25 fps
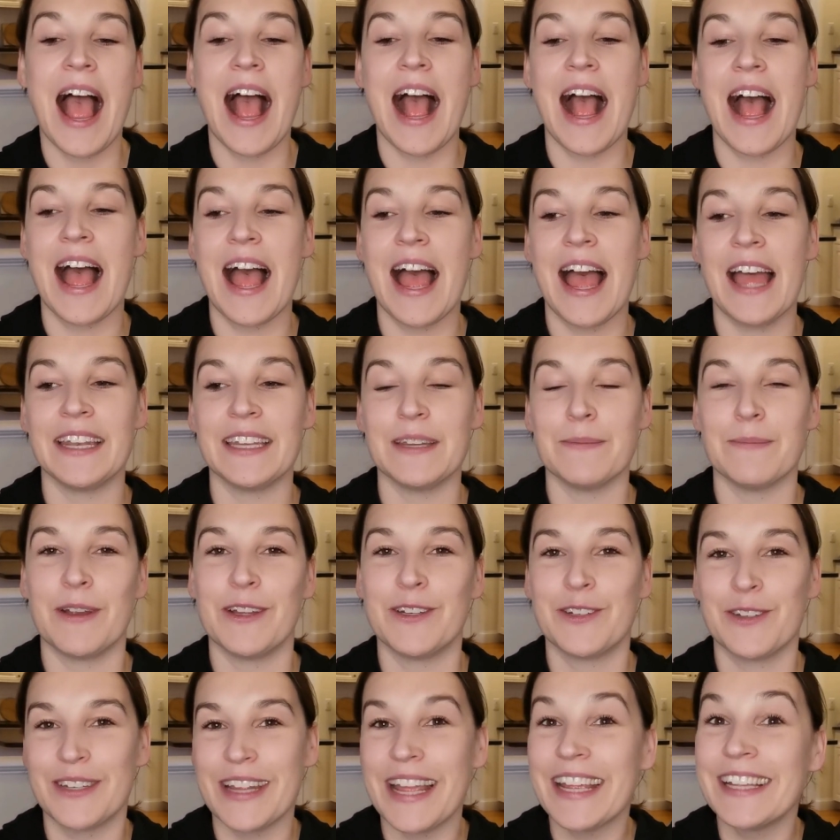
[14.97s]
And in
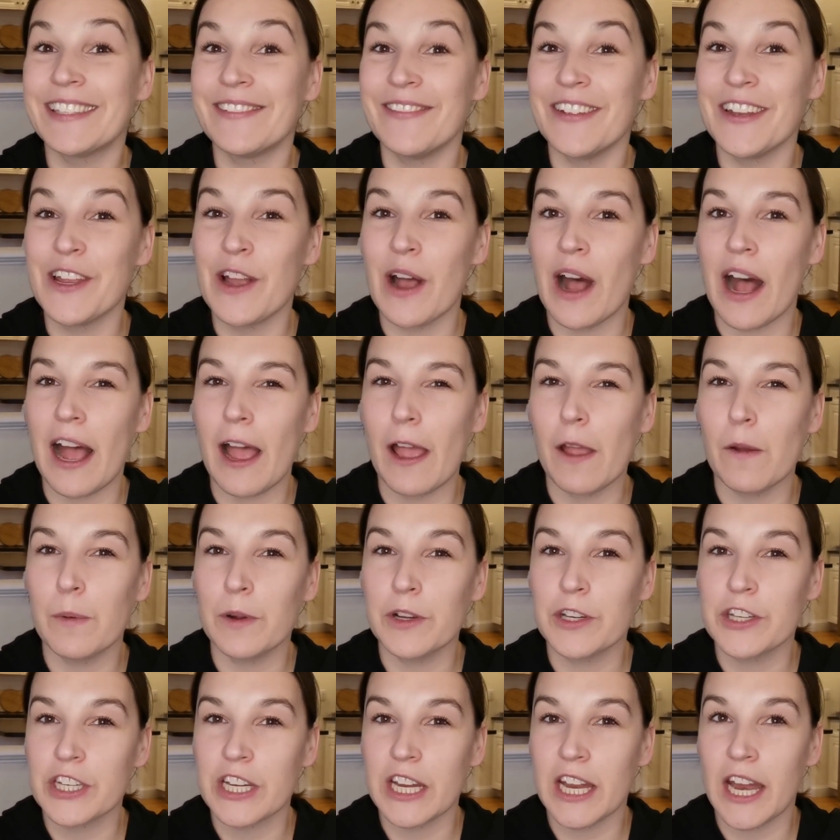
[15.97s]
my today's video, I
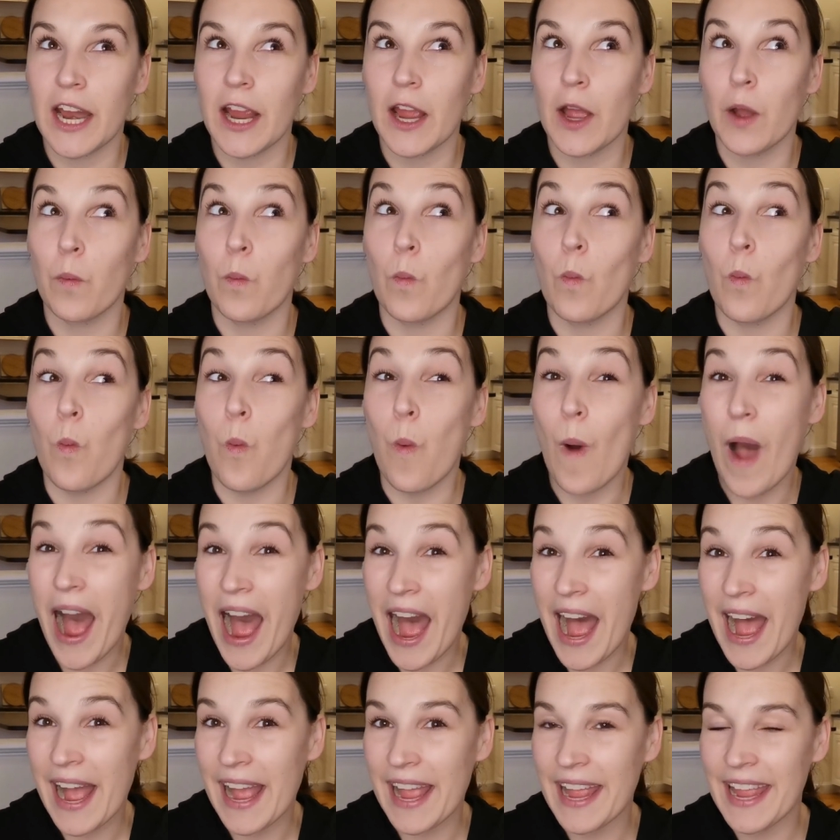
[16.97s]
will share
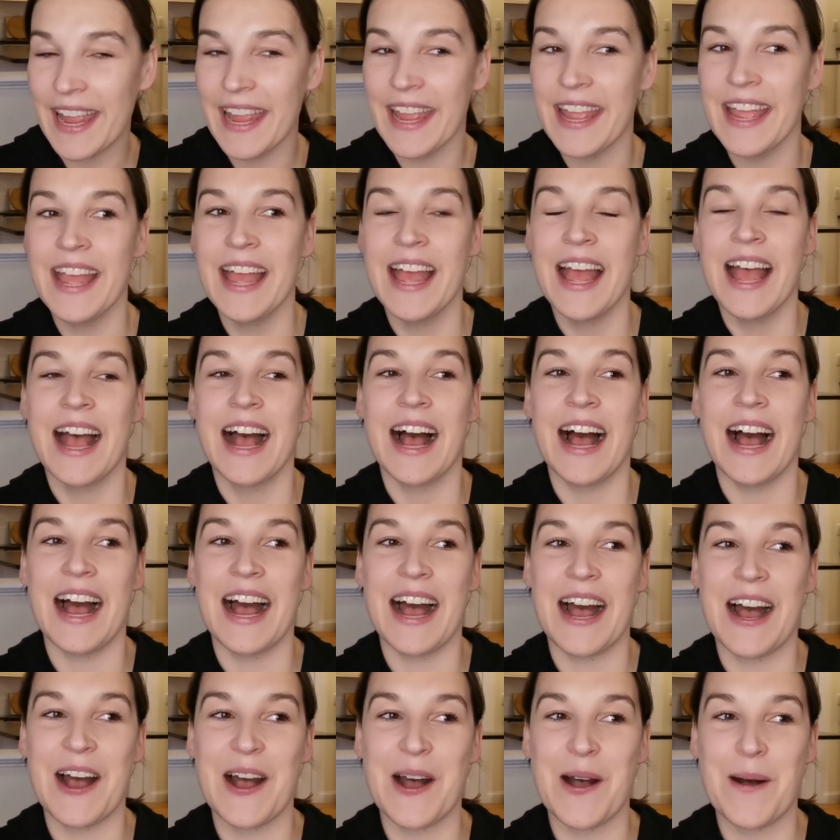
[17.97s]
why.
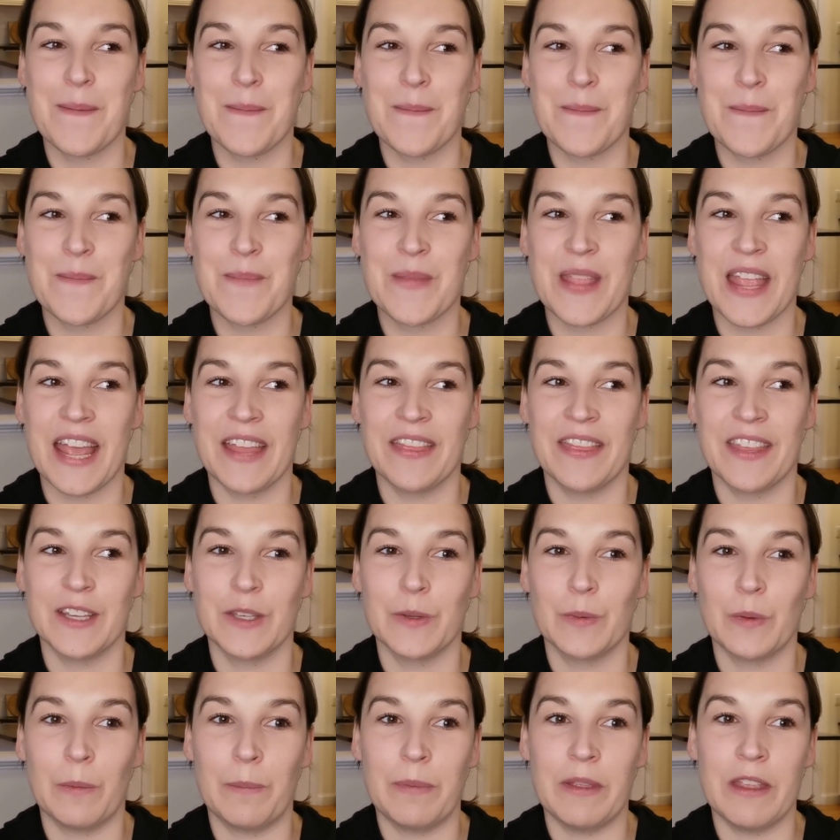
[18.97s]
And
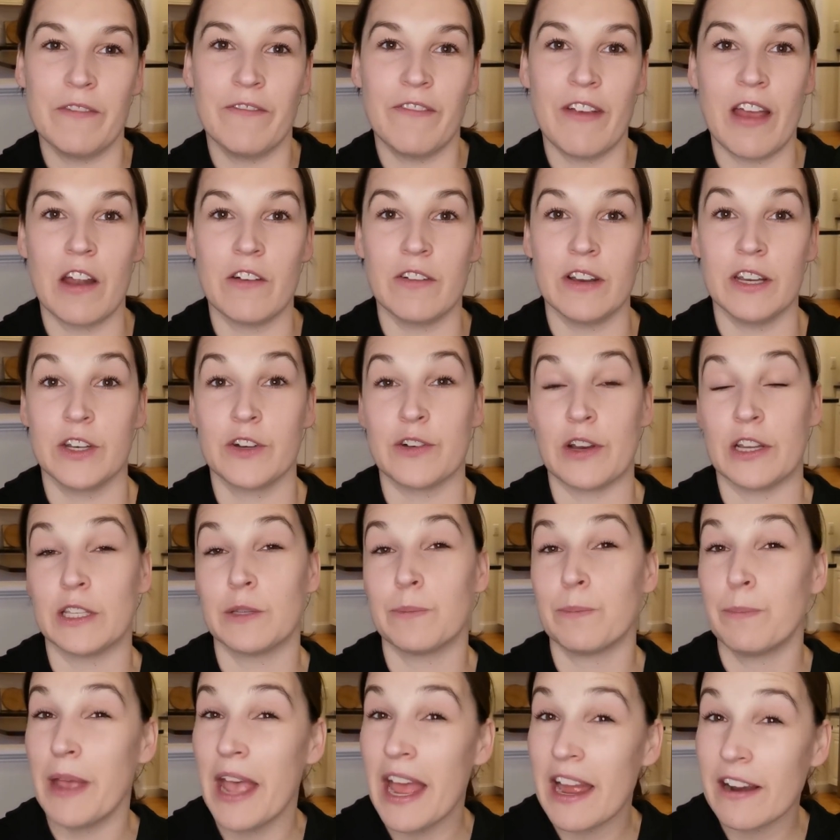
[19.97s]
this will be a very
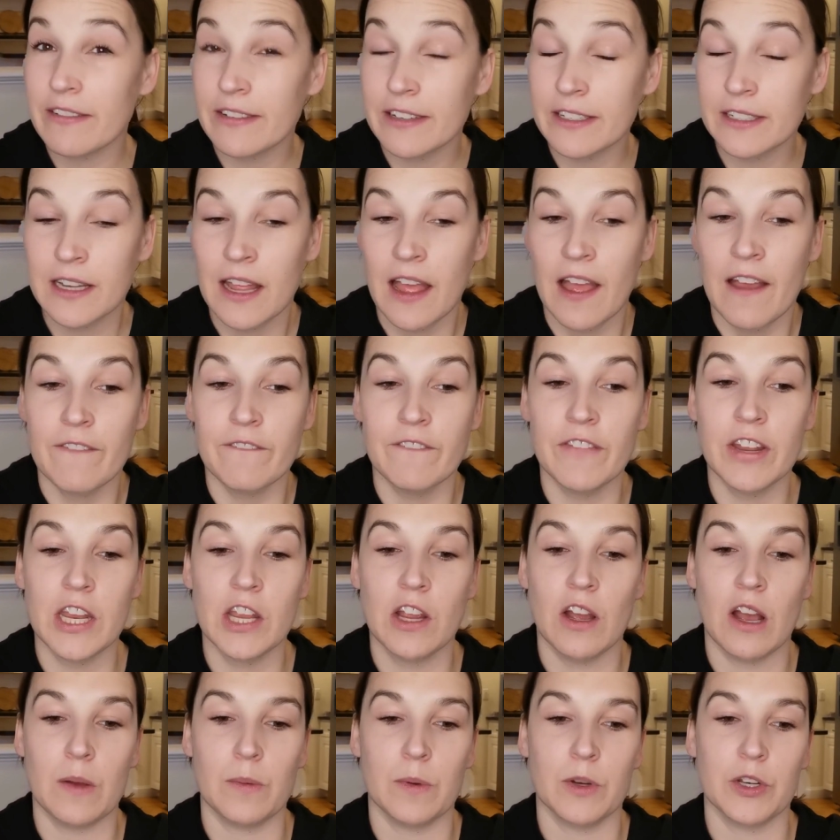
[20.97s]
transparent
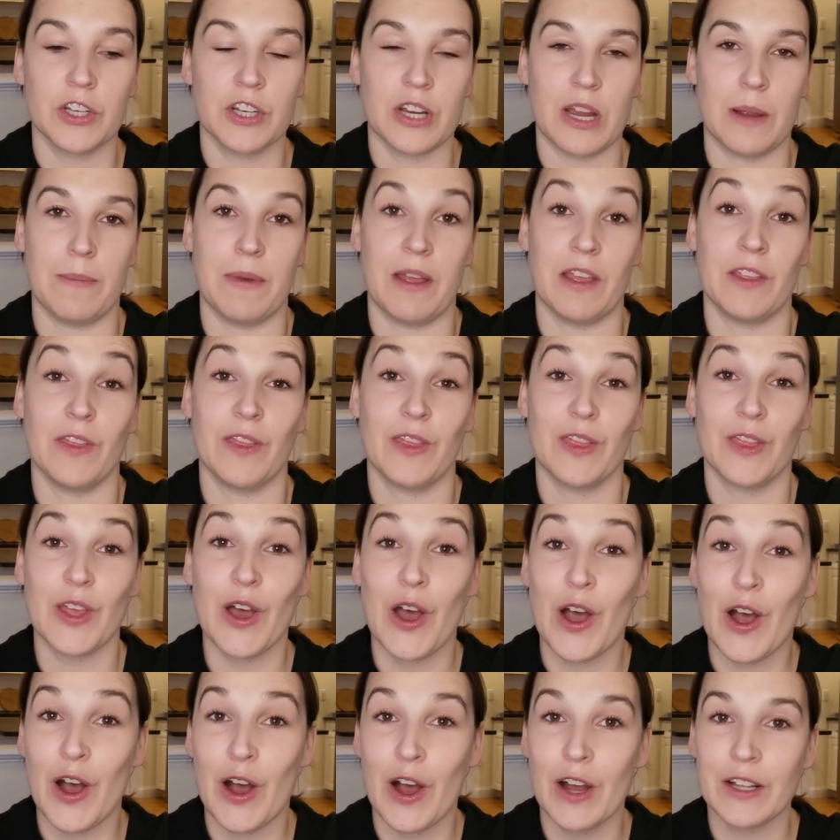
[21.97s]
video. I will share my
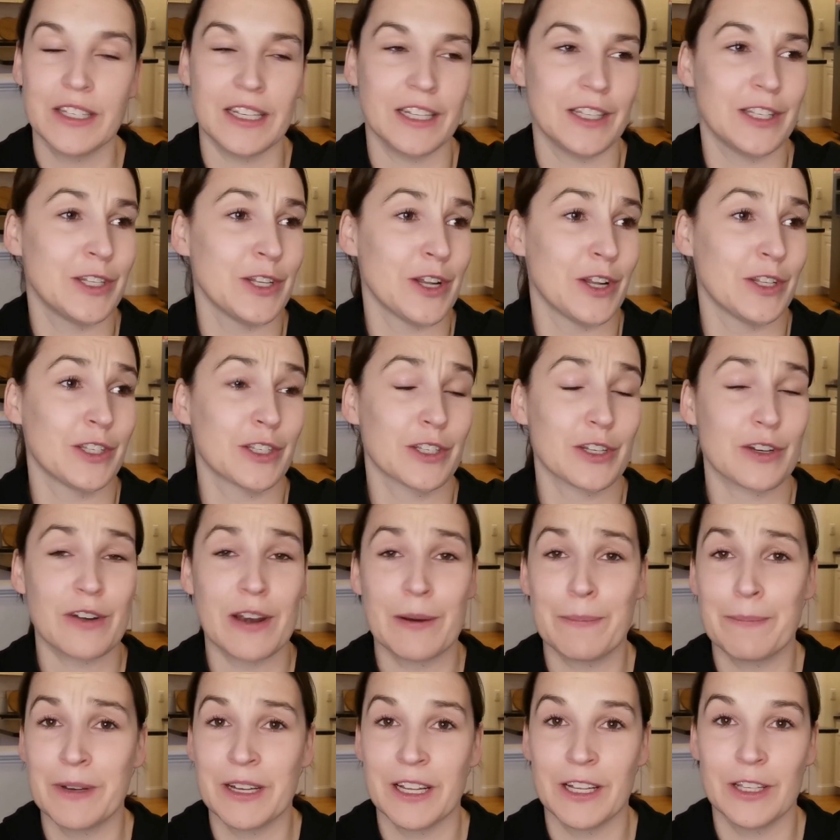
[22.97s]
thoughts. It's not
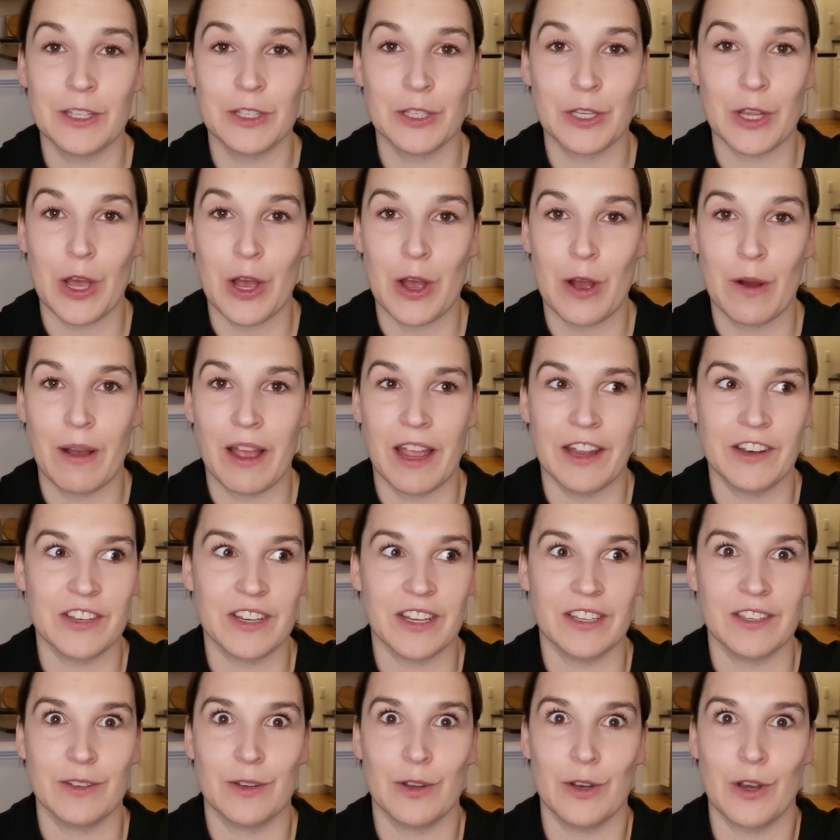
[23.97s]
scripted, so I
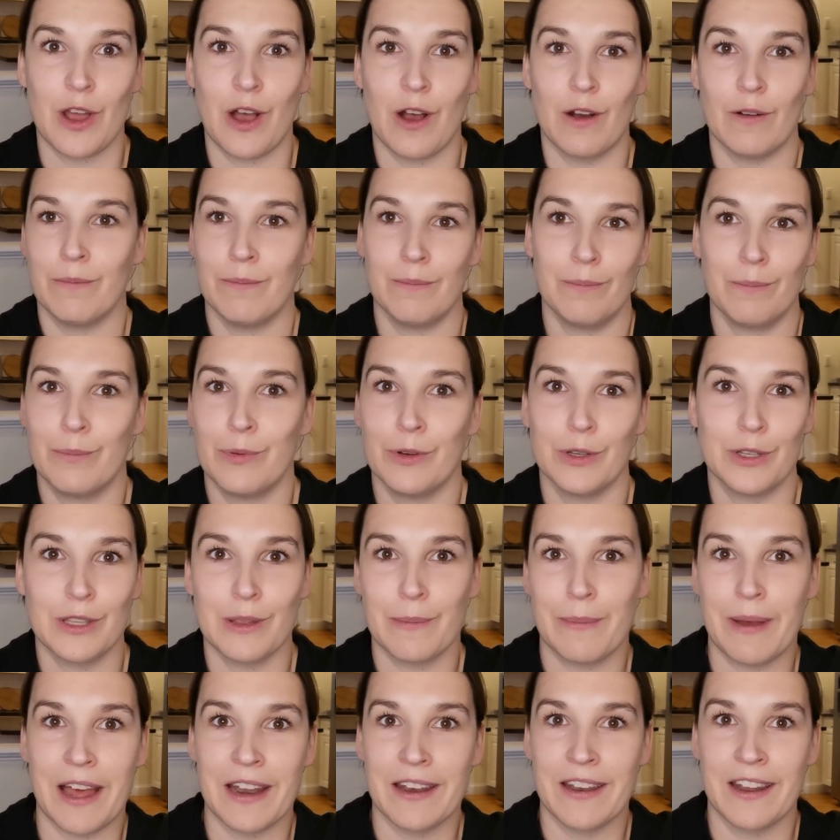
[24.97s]
just, push
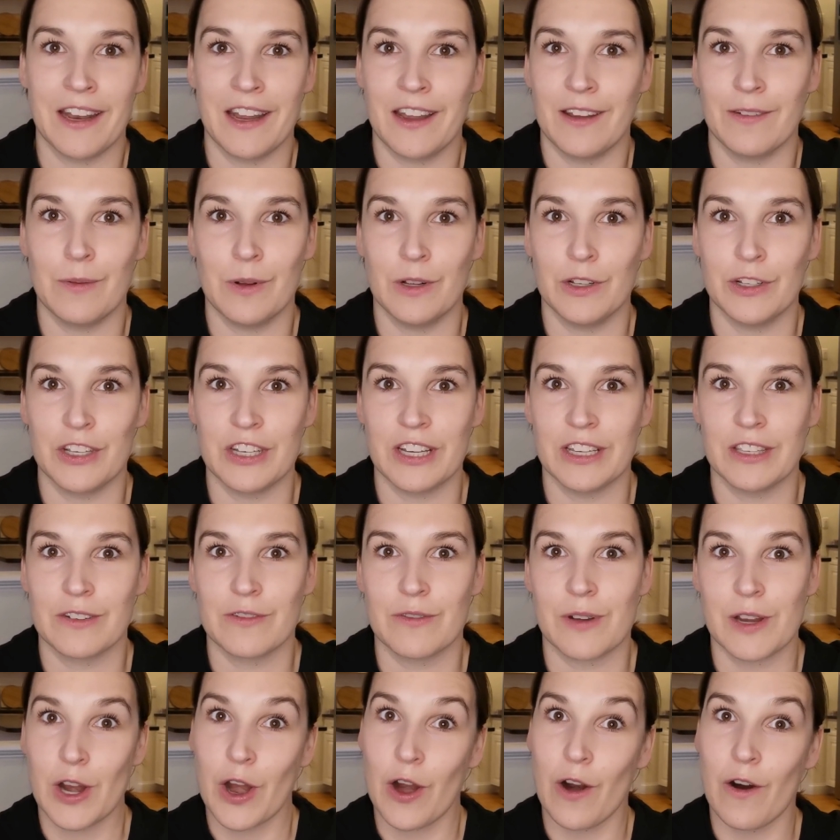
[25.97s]
the button and I will
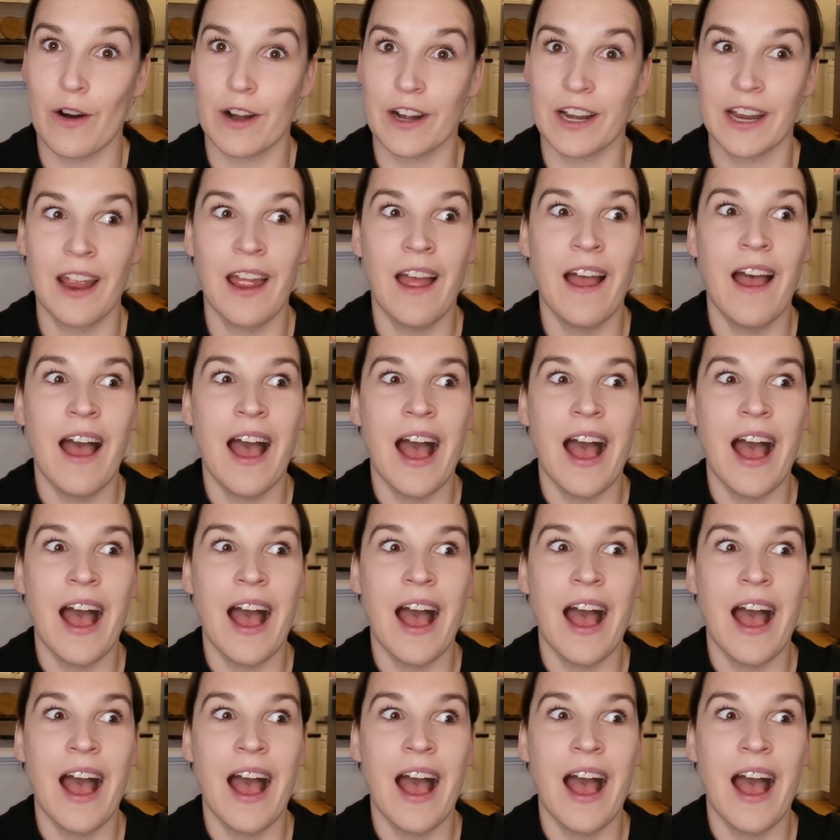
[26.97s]
just record.